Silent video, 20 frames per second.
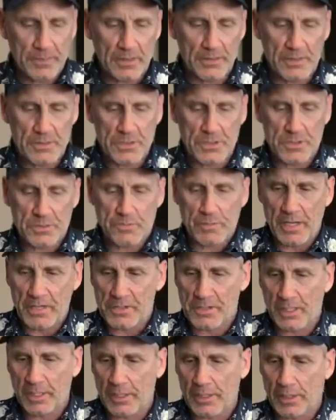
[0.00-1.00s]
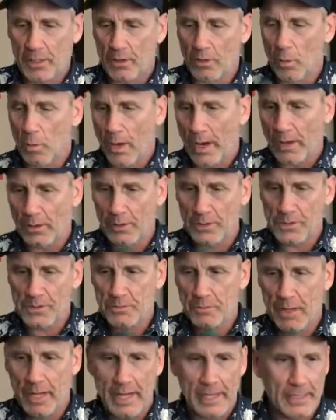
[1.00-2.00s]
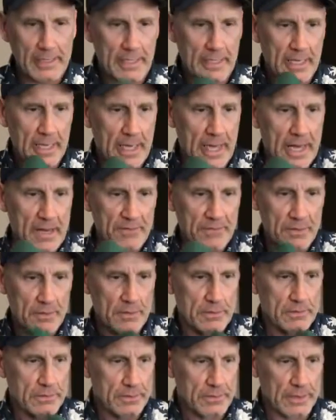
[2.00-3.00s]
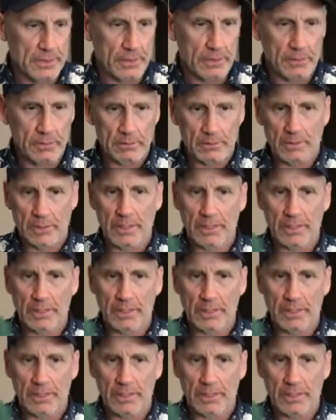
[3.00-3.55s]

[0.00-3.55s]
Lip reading: This is basically called a wireless mic, and I have a deal.